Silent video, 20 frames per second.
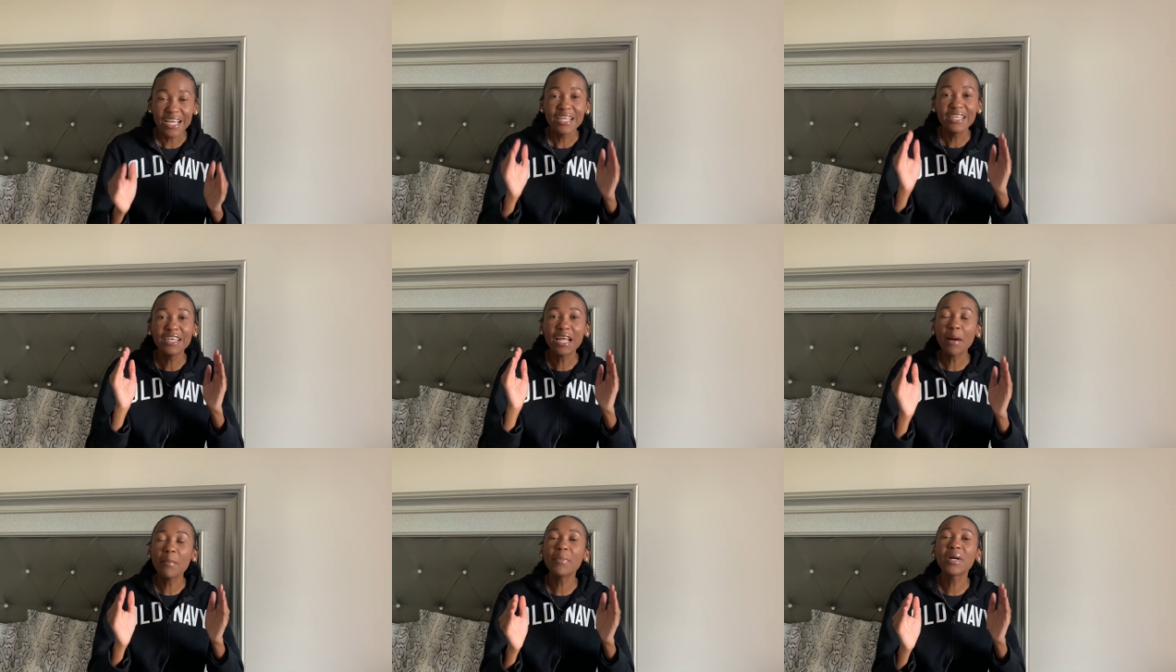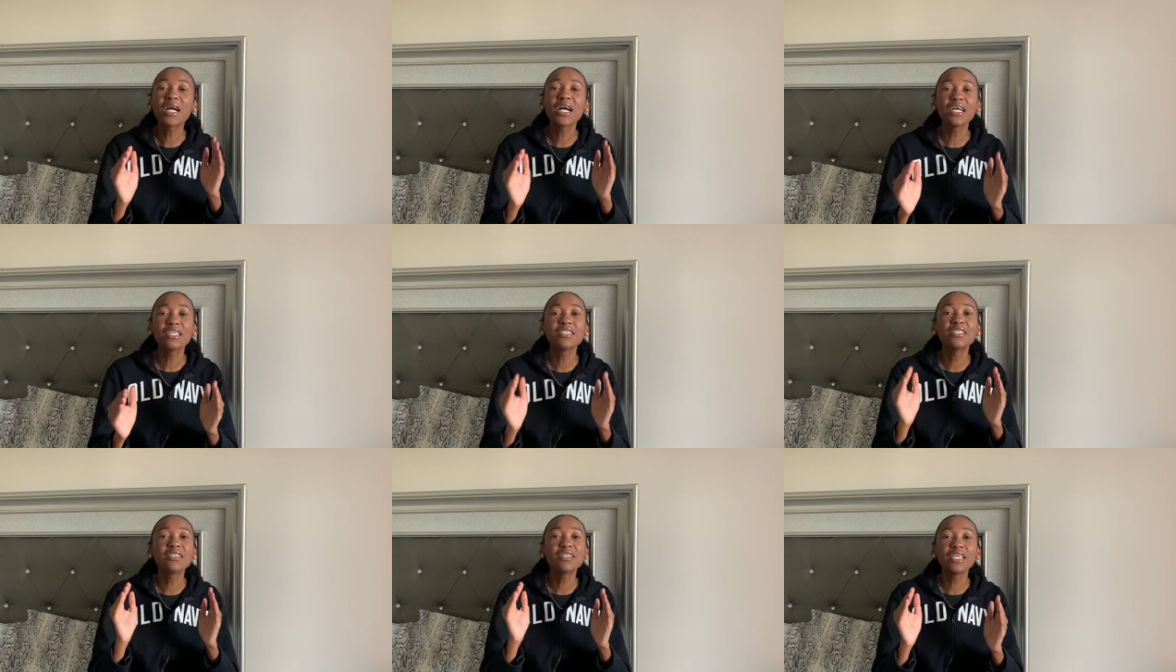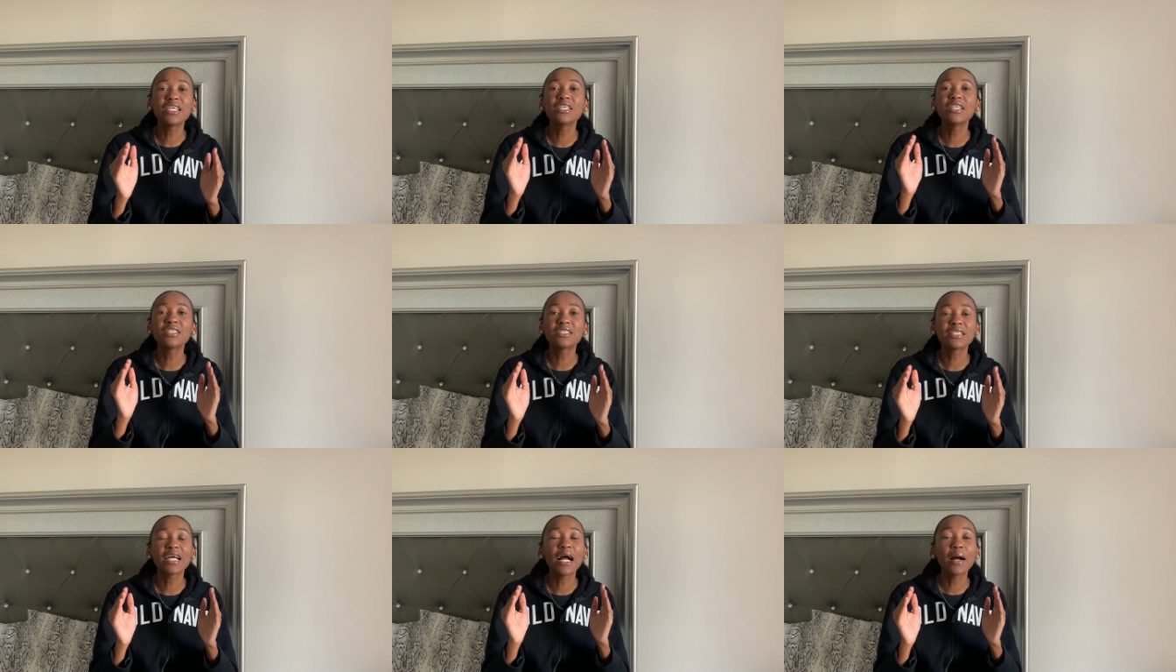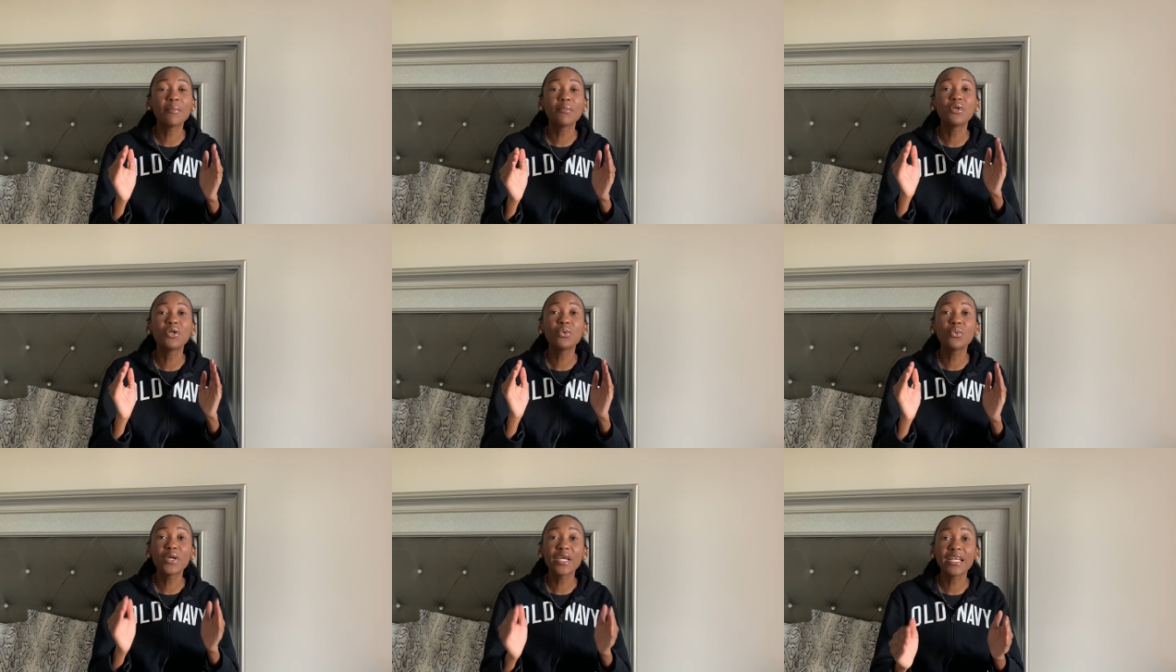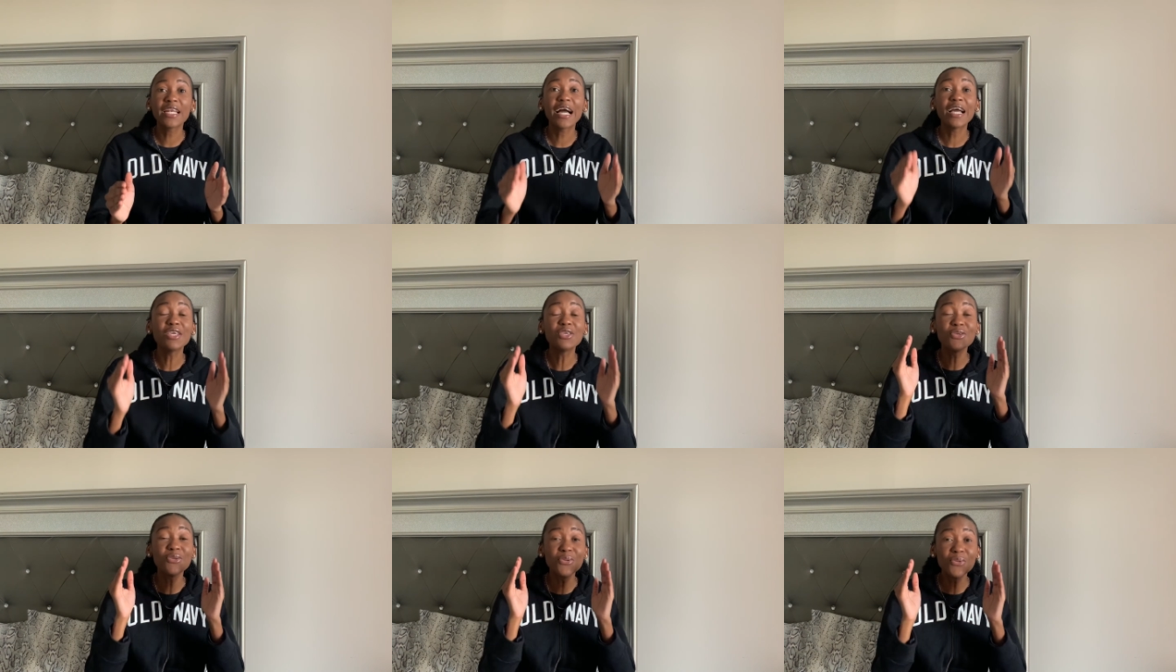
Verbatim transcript: not because the thing doesn't happen the way that